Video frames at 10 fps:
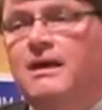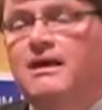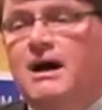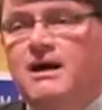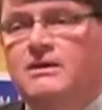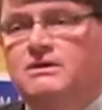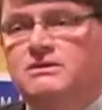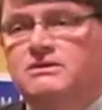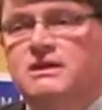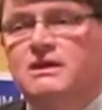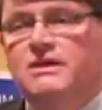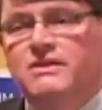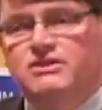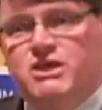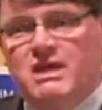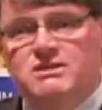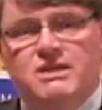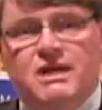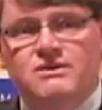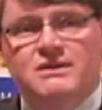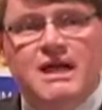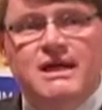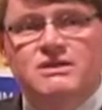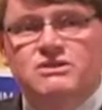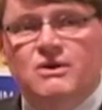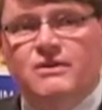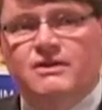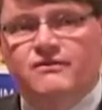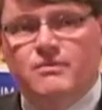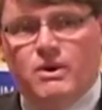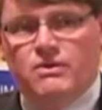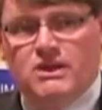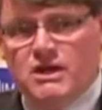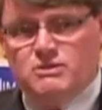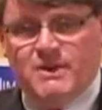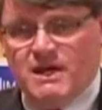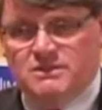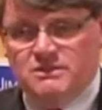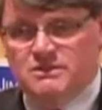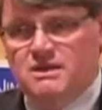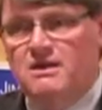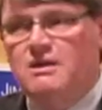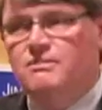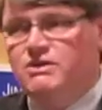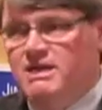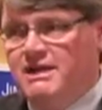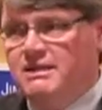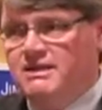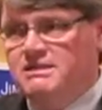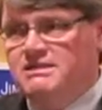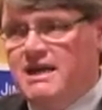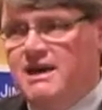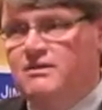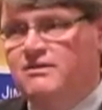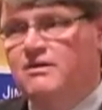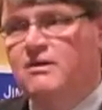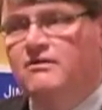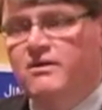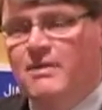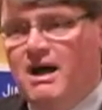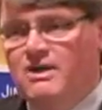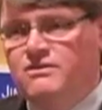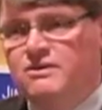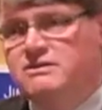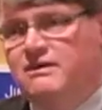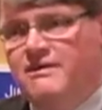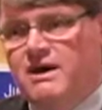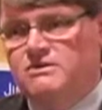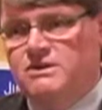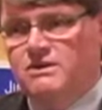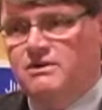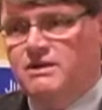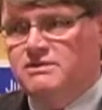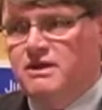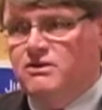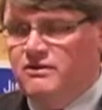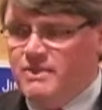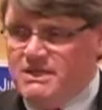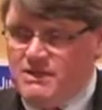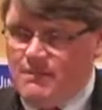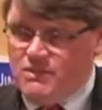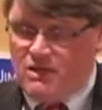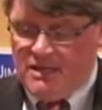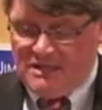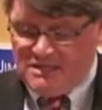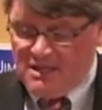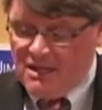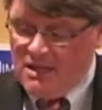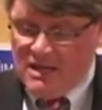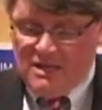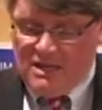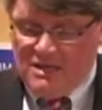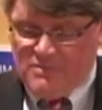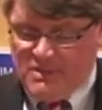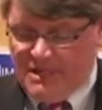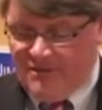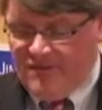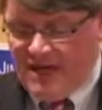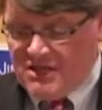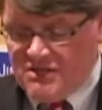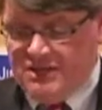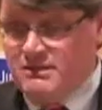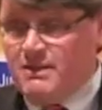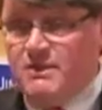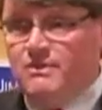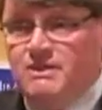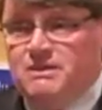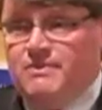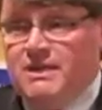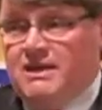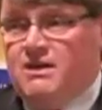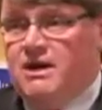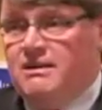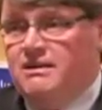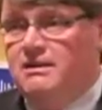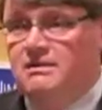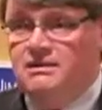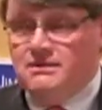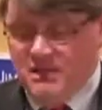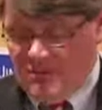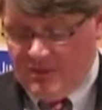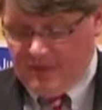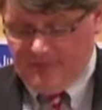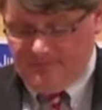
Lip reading: articles that changed the underlying zoning for both large parcels, protecting this town from hundreds of housing units that could have been dumped on us in an unplanned fashion, something we simply cannot deal with.